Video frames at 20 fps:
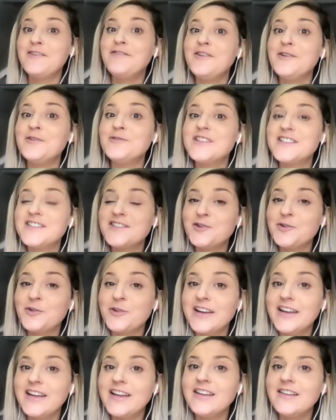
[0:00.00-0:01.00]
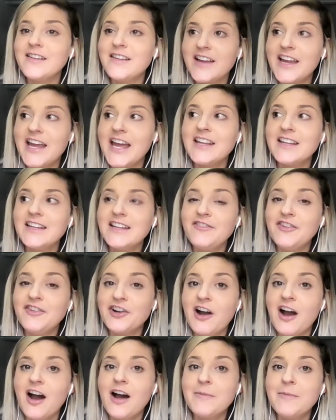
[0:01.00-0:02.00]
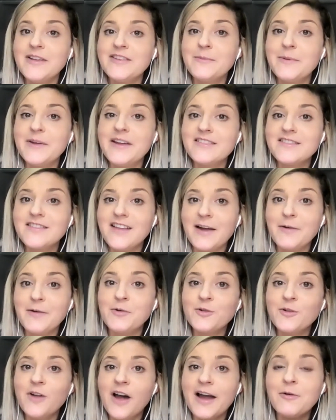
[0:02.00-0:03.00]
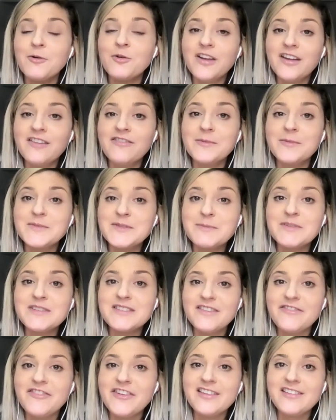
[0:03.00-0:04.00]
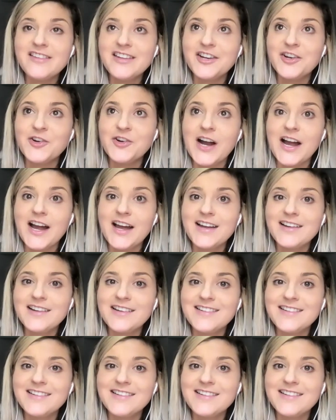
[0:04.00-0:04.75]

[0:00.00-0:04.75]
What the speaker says: you disagree, again, leave your comments because I will give them specifically to Greg.